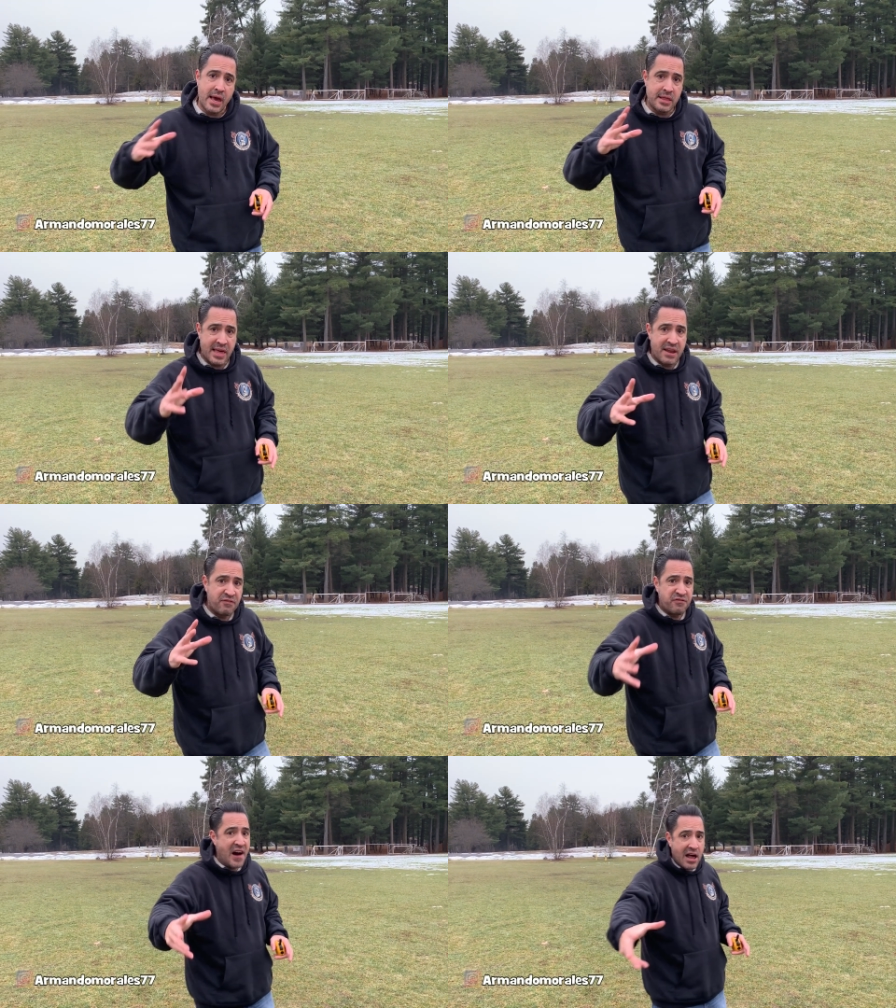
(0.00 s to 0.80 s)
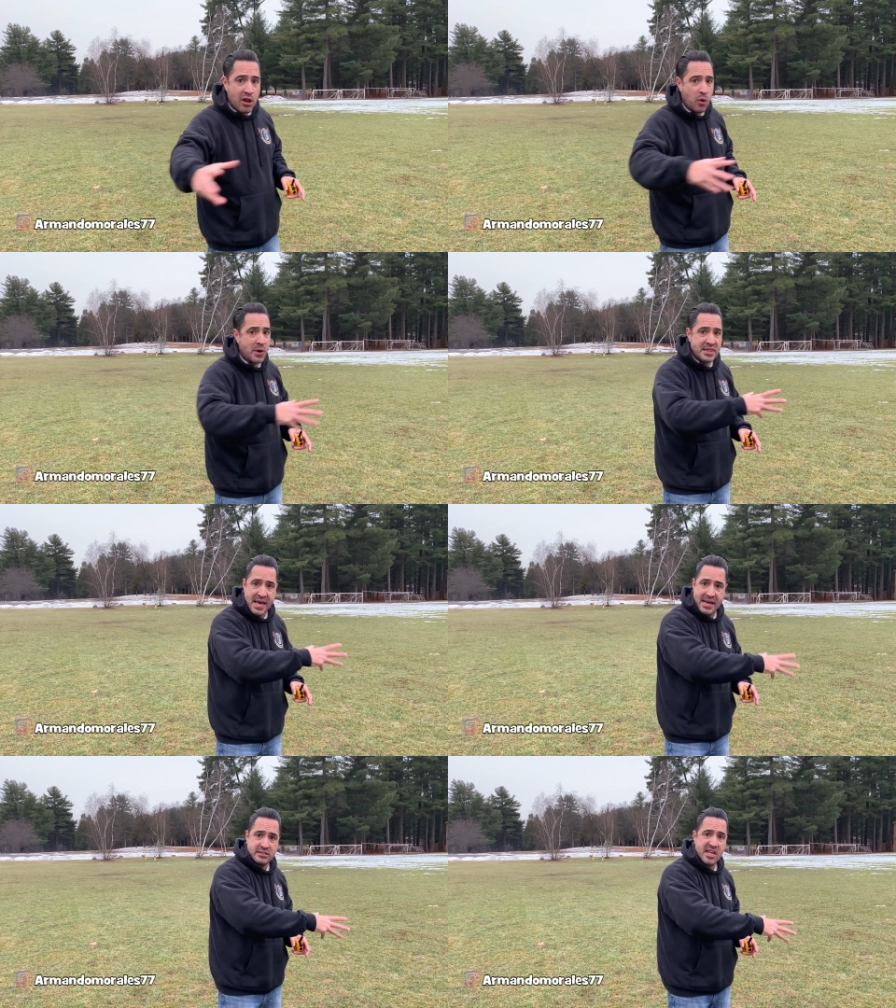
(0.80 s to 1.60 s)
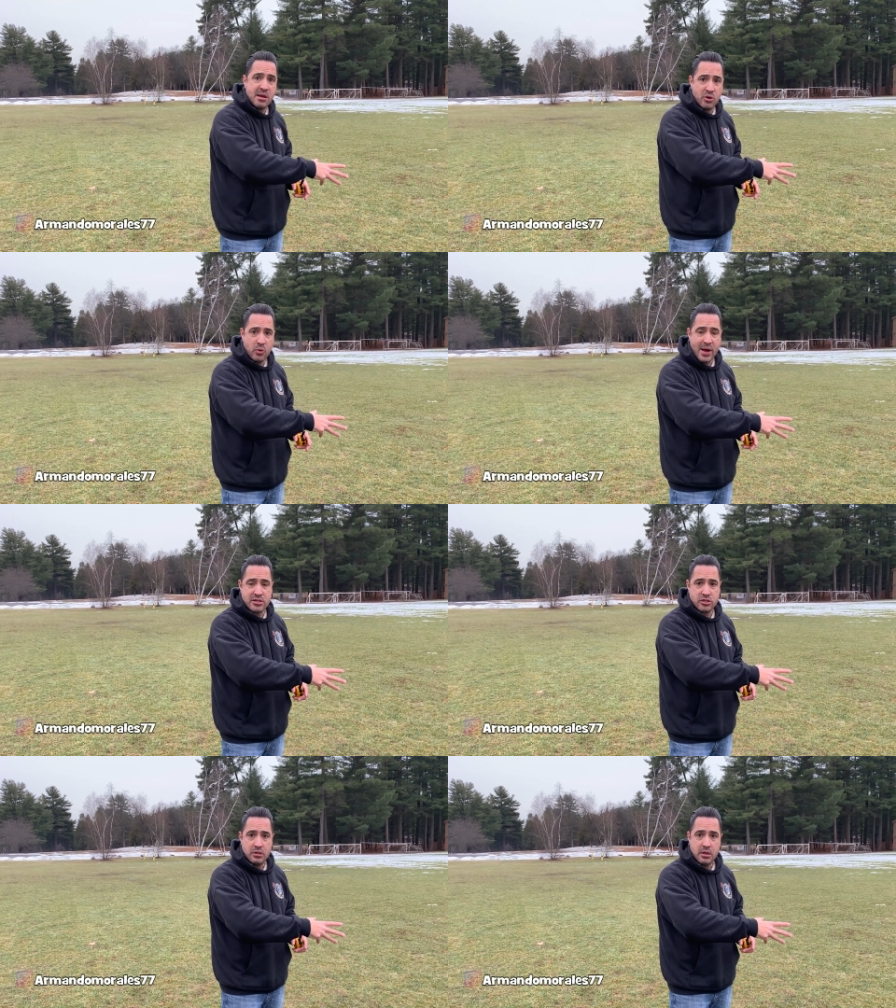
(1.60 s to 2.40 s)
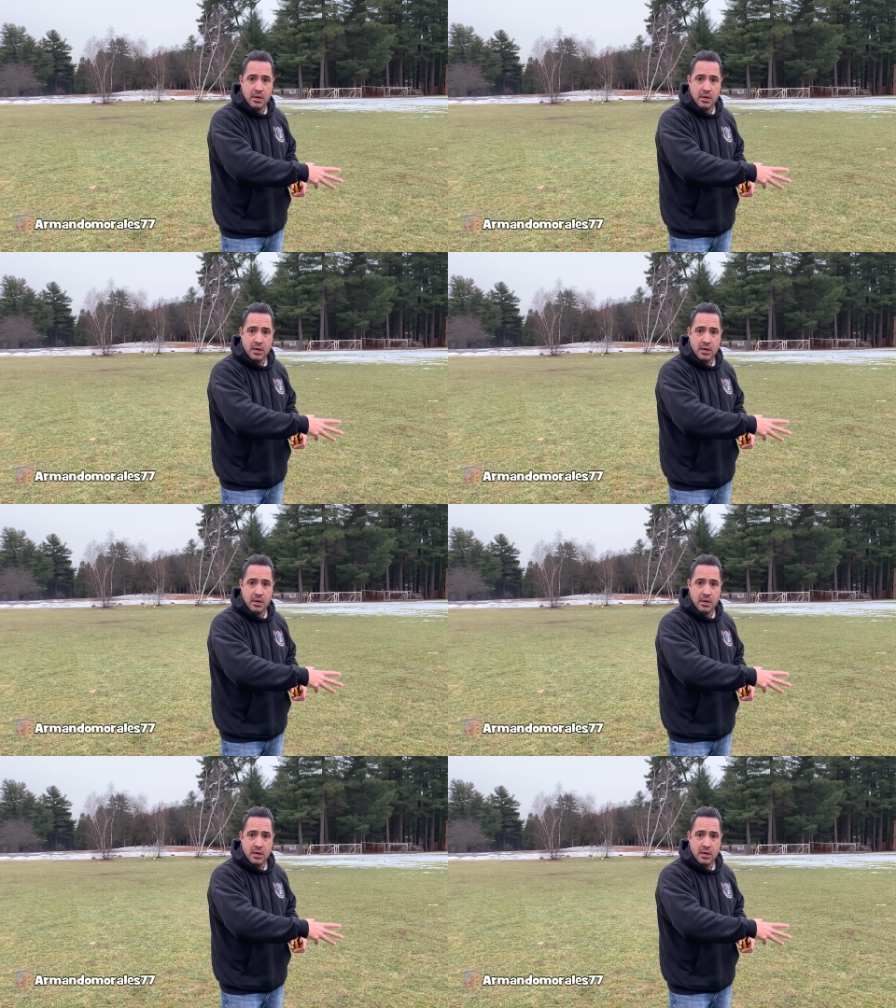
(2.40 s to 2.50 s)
and then follow in that same direction.